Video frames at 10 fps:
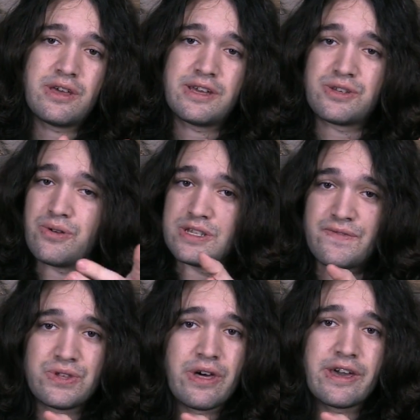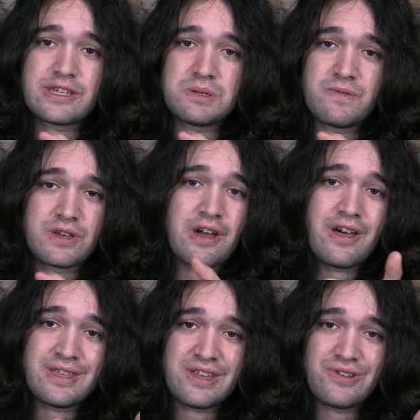As always, if you like some of the
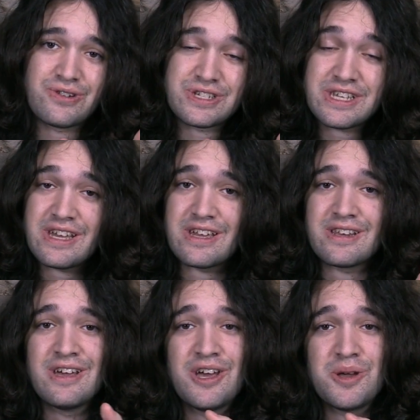content you're seeing,